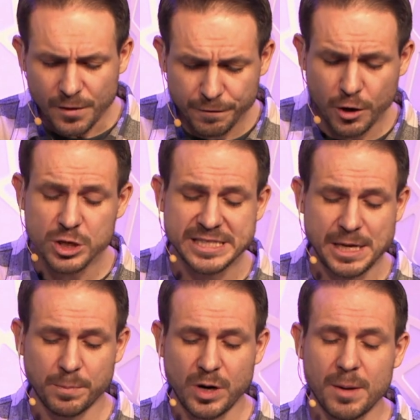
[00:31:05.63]
First,
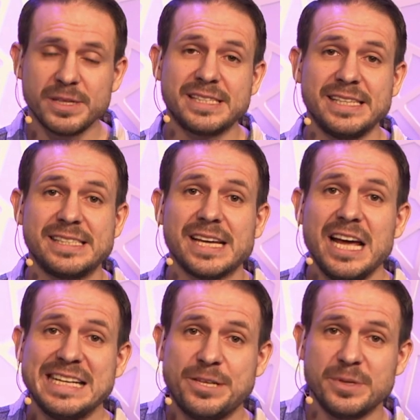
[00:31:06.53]
he promises
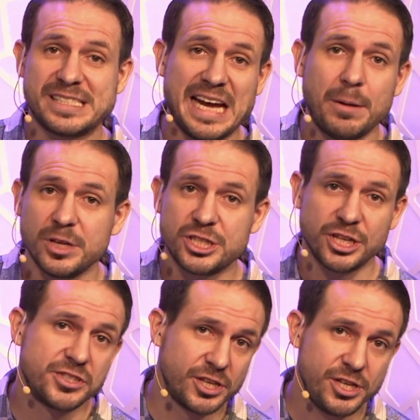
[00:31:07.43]
to establish
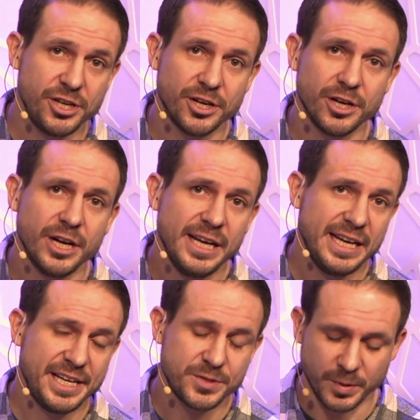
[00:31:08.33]
a secure
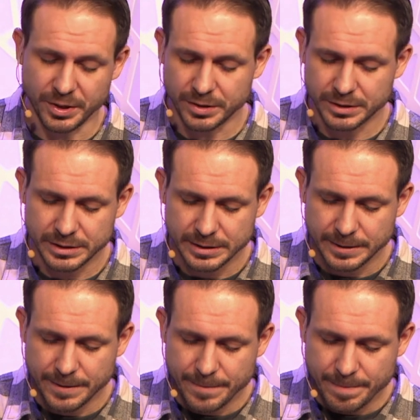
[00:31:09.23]
Israel.
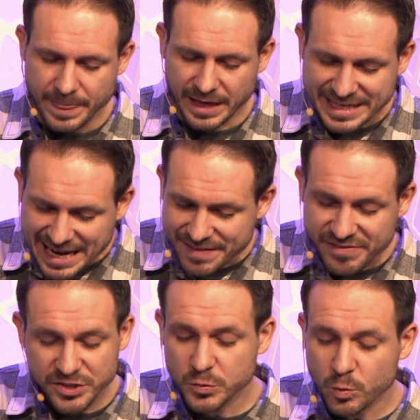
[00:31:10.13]

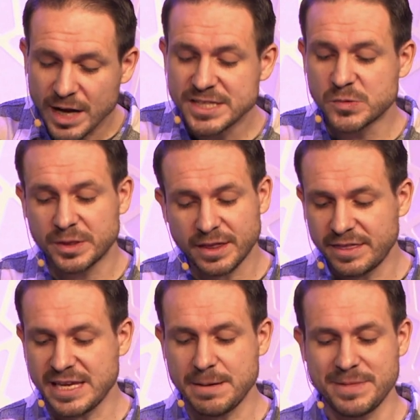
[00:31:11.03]
Again, this runs with the
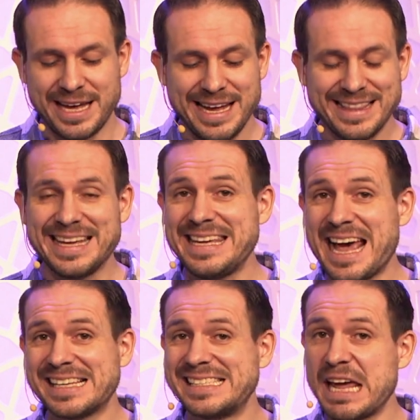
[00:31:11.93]
theme that
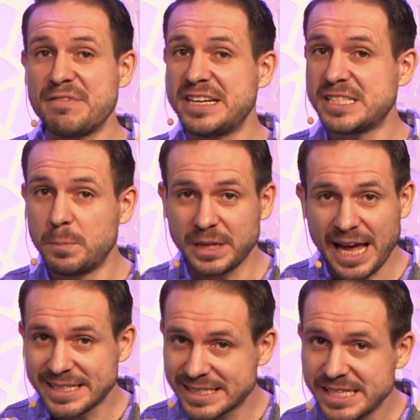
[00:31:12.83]
yes, David is
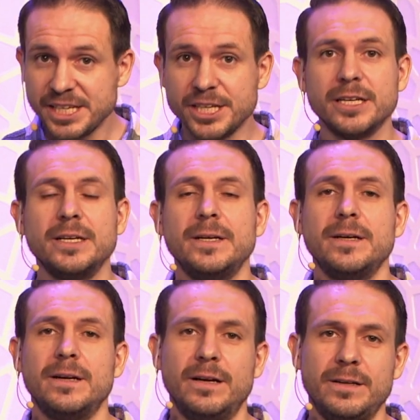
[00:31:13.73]
blessed here
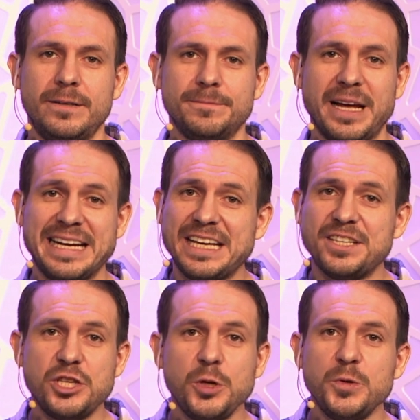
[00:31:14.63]
and
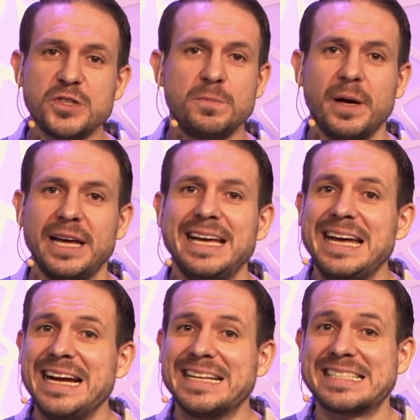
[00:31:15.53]
he's used, but
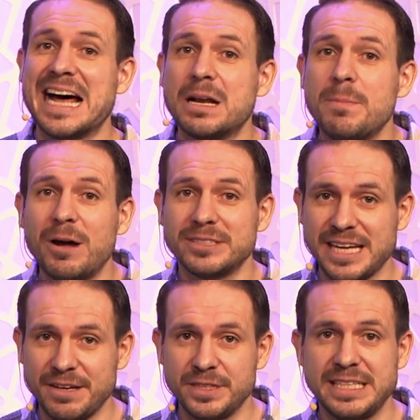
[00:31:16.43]
it's not about
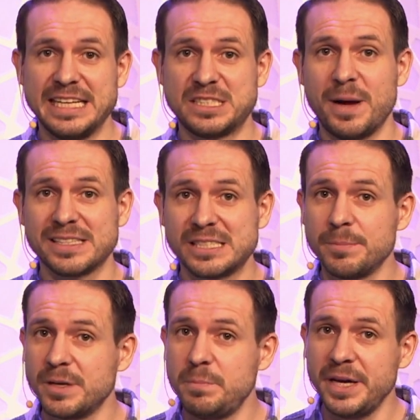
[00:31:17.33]
David. It's about
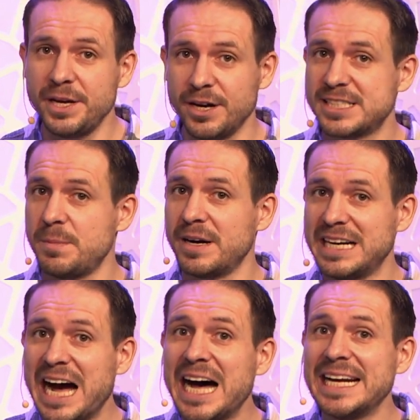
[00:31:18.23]
something bigger. It's about
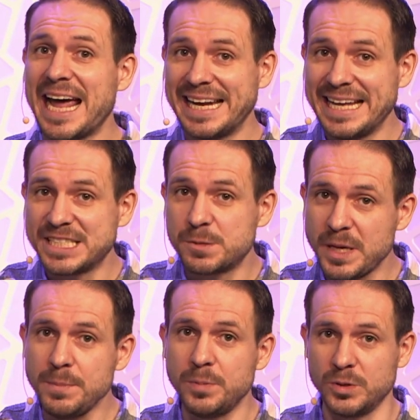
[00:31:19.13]
God and his
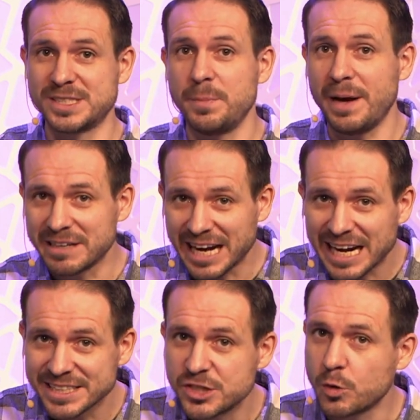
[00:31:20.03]
people. It's about
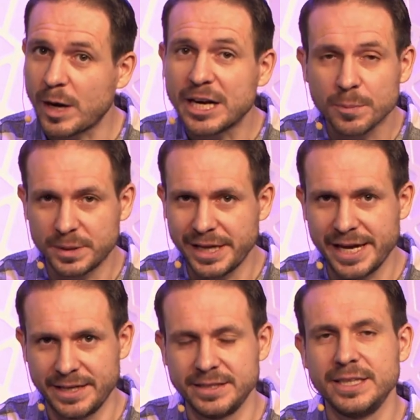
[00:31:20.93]
God's greater
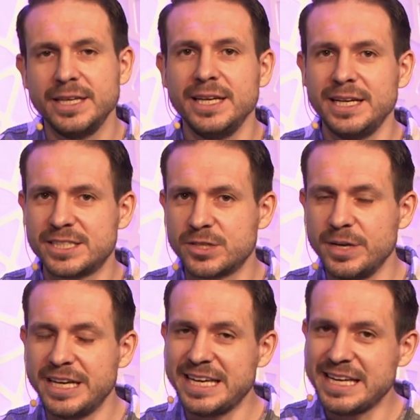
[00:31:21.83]
plan. So
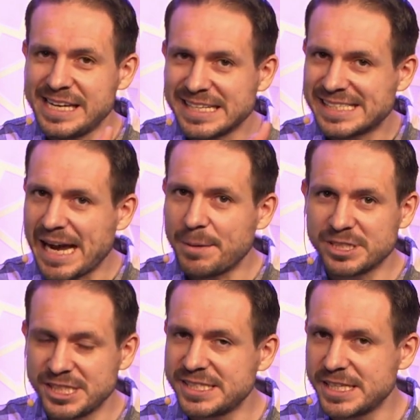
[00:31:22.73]
he
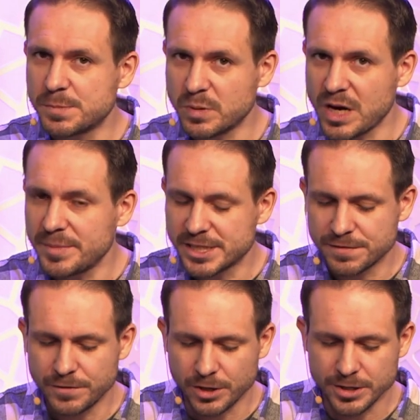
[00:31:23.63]
establishes this promise
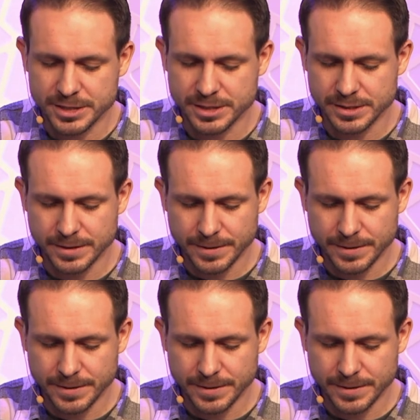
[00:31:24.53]
first.